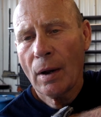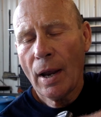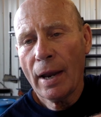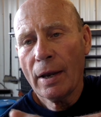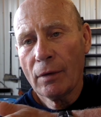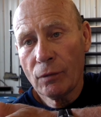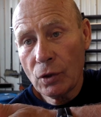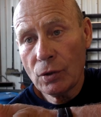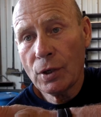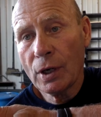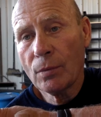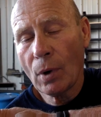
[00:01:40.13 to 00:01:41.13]
And if you
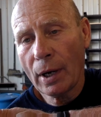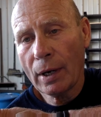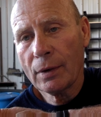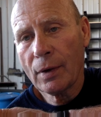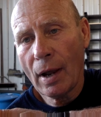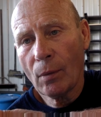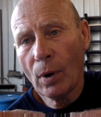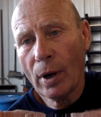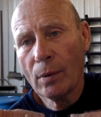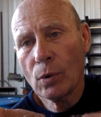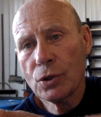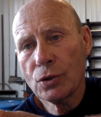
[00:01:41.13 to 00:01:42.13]
did run it that
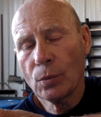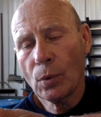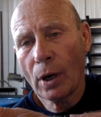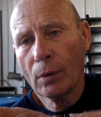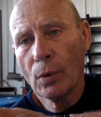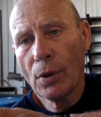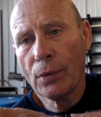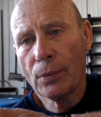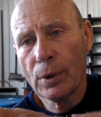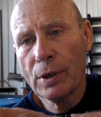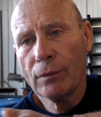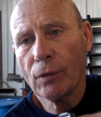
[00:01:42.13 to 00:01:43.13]
way, would you run it with
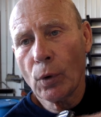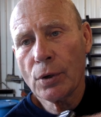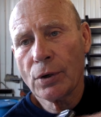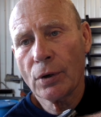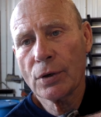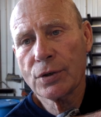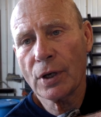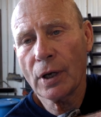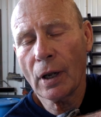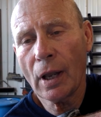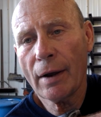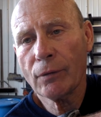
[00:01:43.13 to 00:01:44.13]
3 to 4 turns
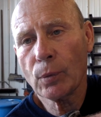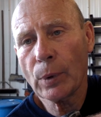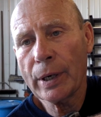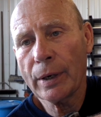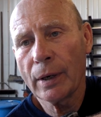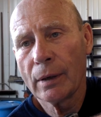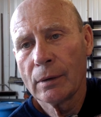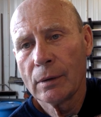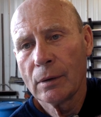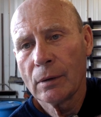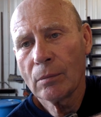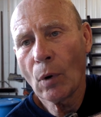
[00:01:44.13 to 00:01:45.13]
in the left rear
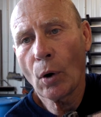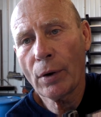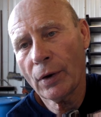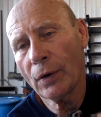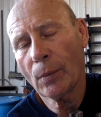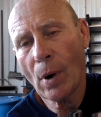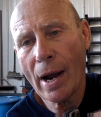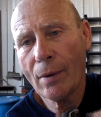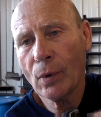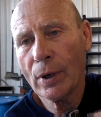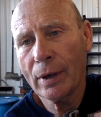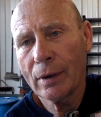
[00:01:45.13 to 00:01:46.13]
more than the
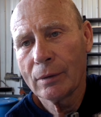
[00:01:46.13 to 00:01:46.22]
right rear?